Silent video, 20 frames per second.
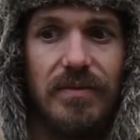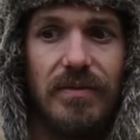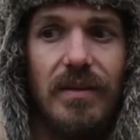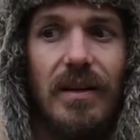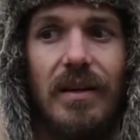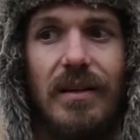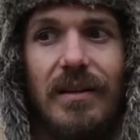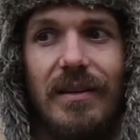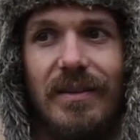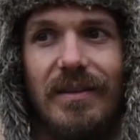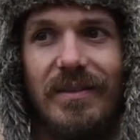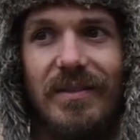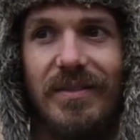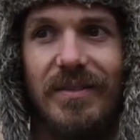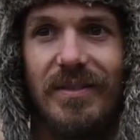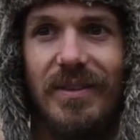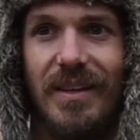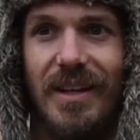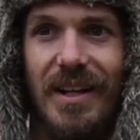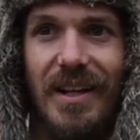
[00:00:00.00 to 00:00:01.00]
I've
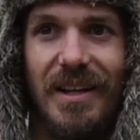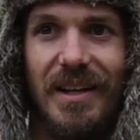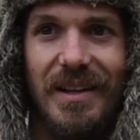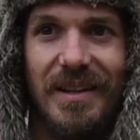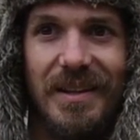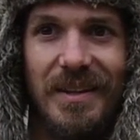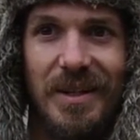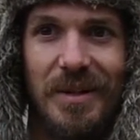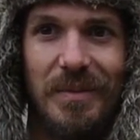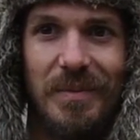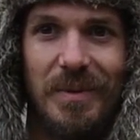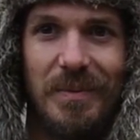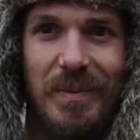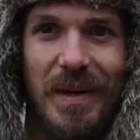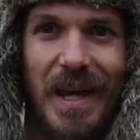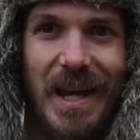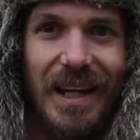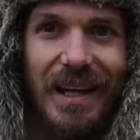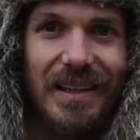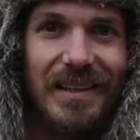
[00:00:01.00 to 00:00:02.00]
been
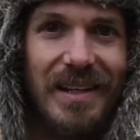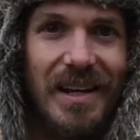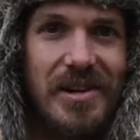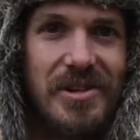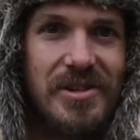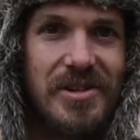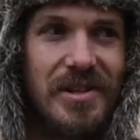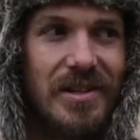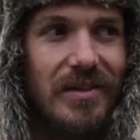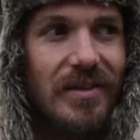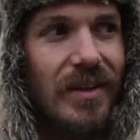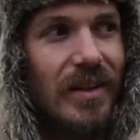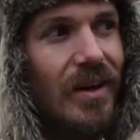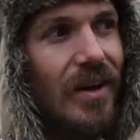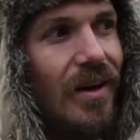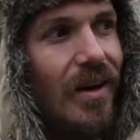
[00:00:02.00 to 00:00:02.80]
paying attention and